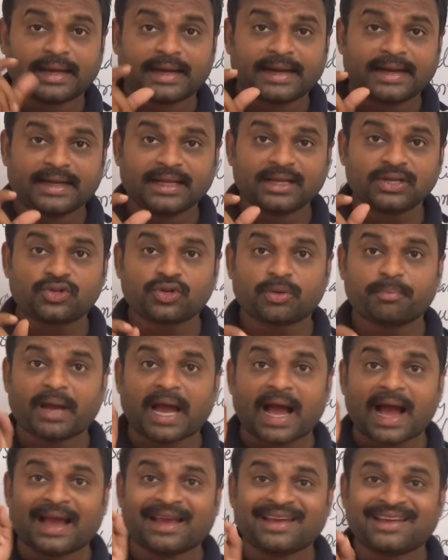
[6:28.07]
heading should be
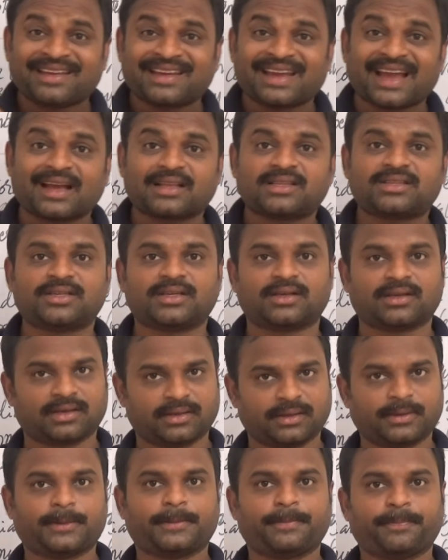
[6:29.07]
eye-catching.